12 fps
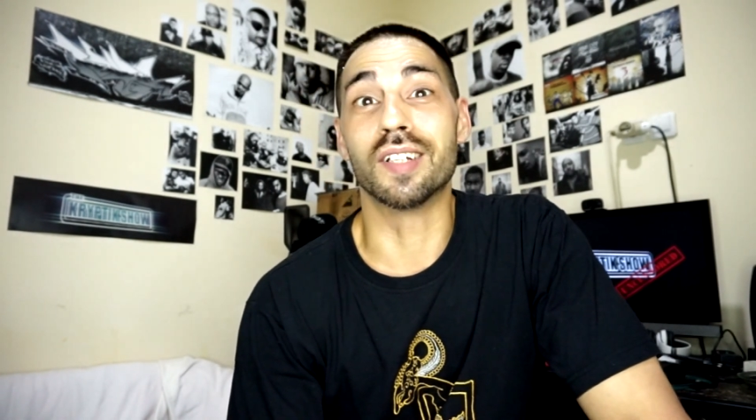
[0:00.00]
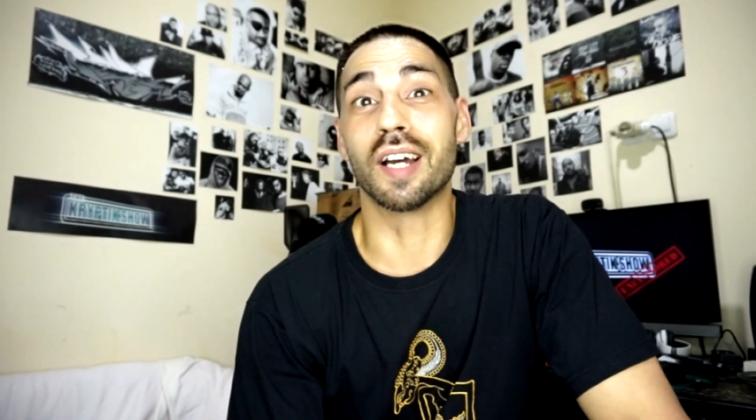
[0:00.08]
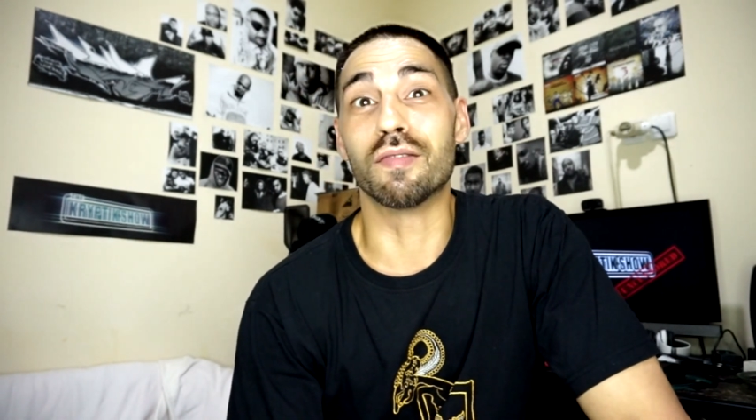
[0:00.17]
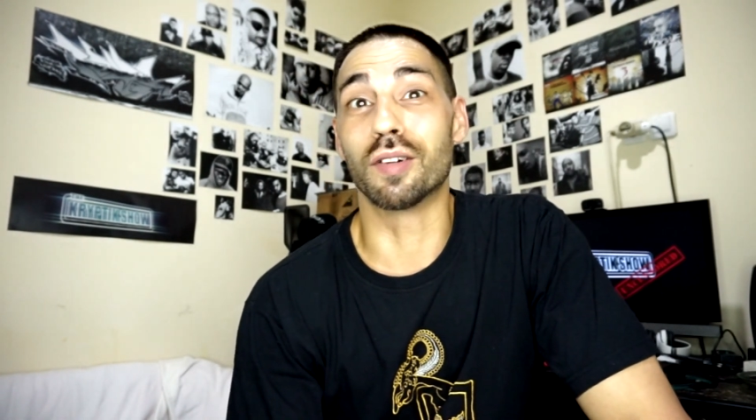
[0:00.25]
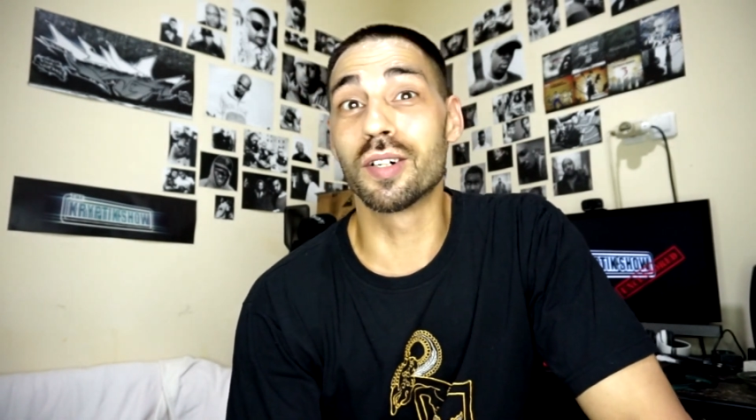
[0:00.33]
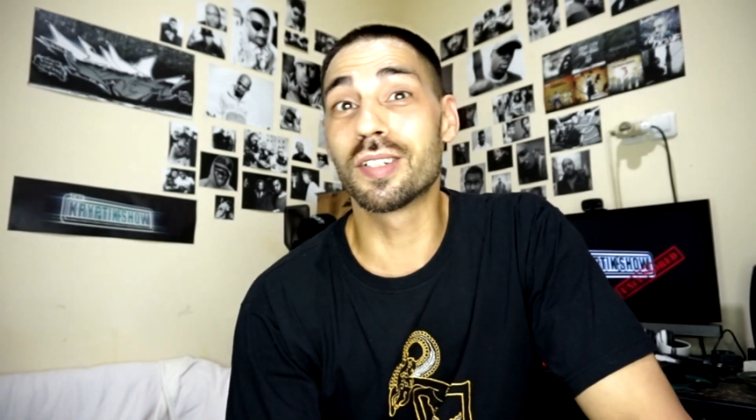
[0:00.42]

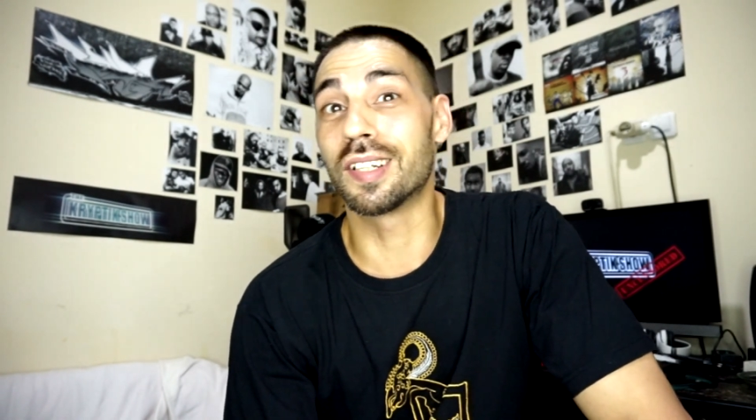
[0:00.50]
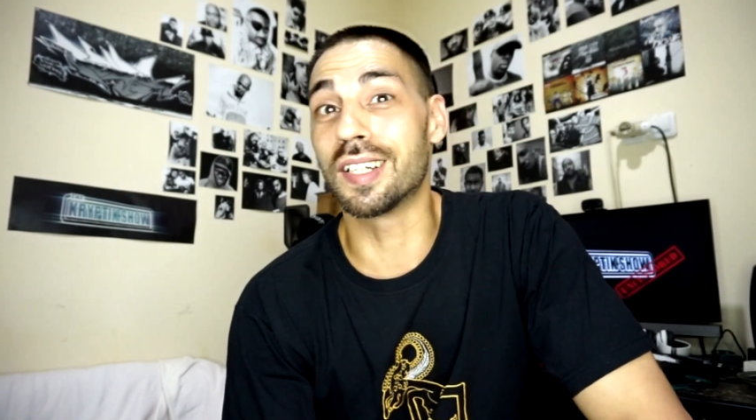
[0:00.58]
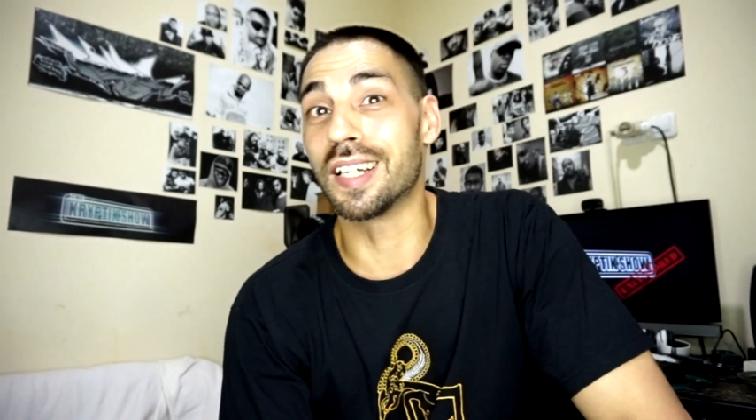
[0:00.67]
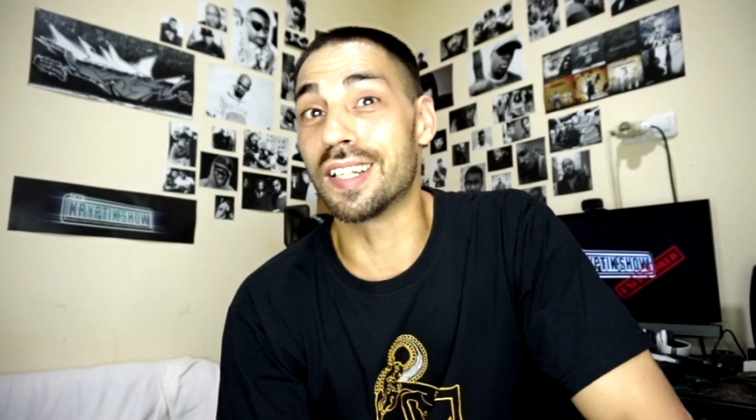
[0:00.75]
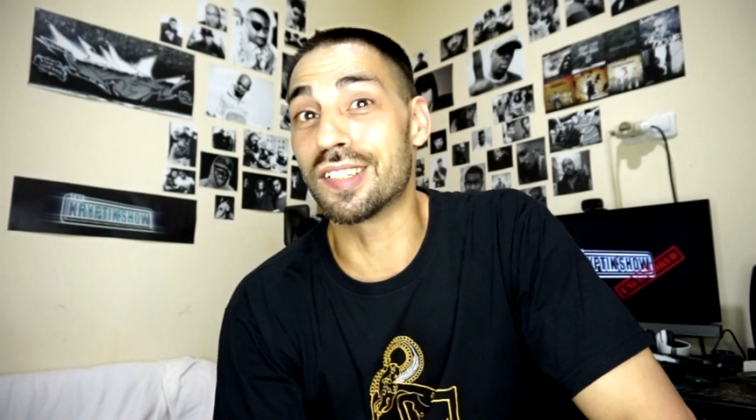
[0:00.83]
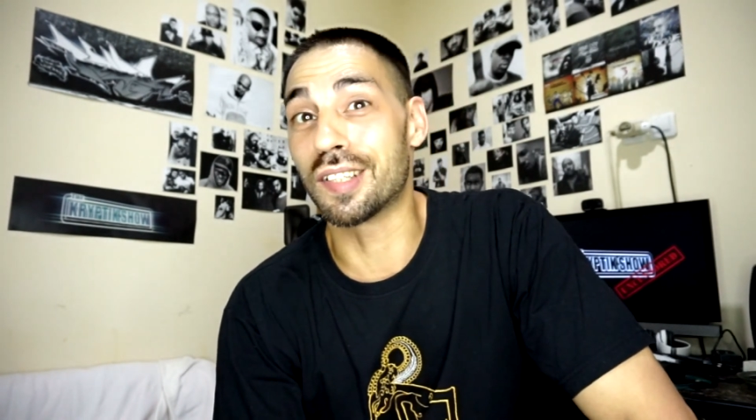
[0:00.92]

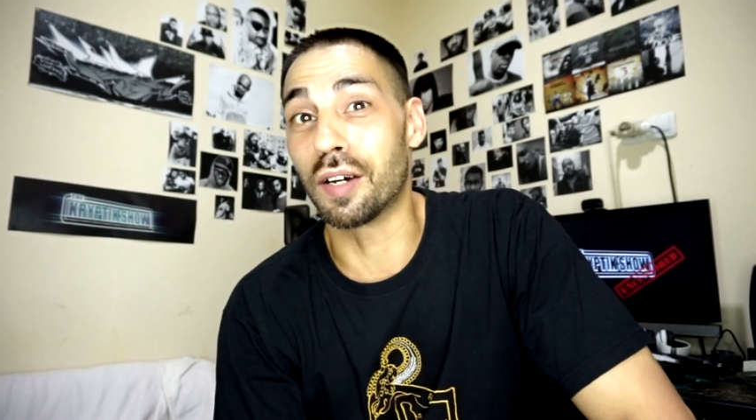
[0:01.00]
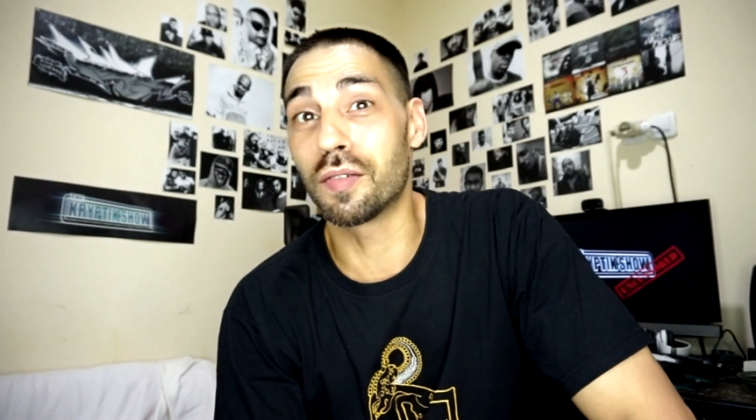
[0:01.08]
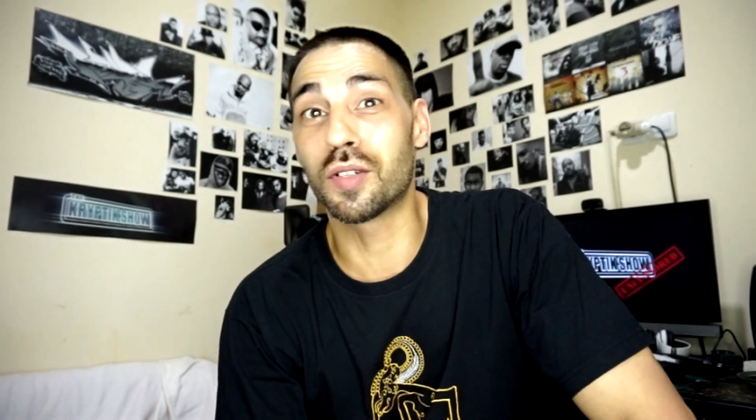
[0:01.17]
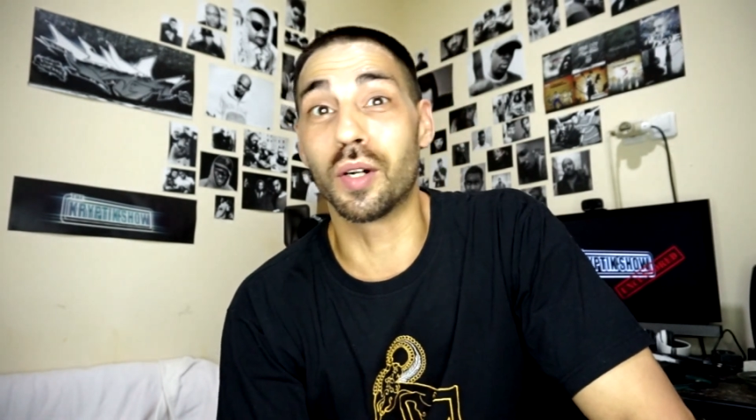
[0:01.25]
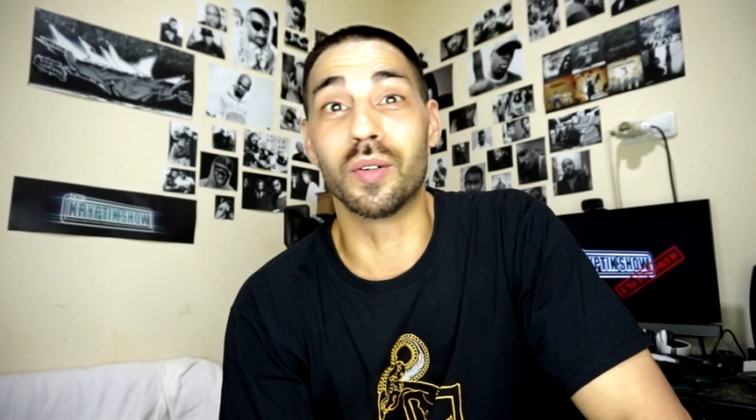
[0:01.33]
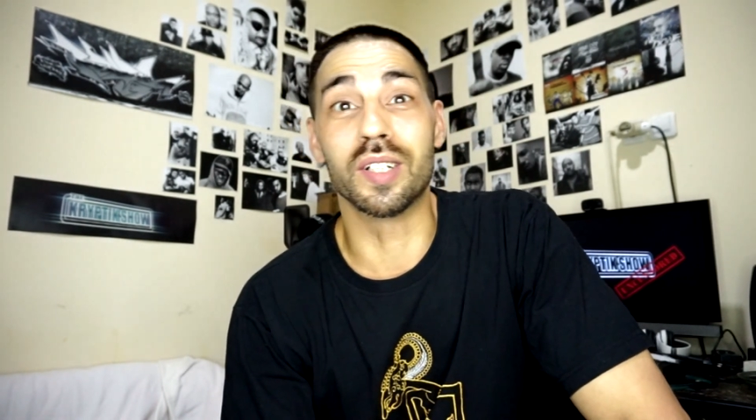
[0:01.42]
diversity and
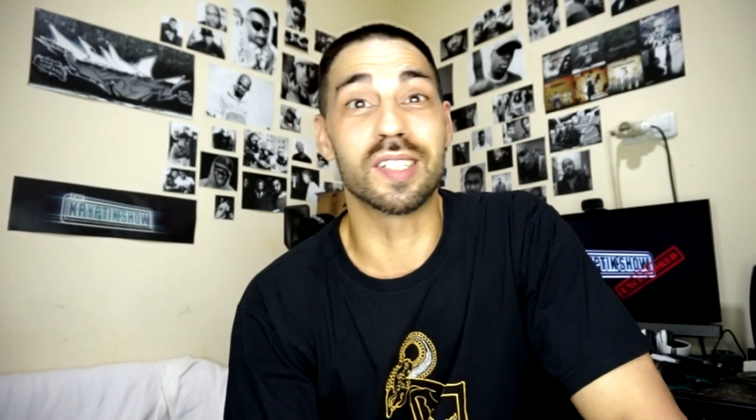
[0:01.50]
stuff, so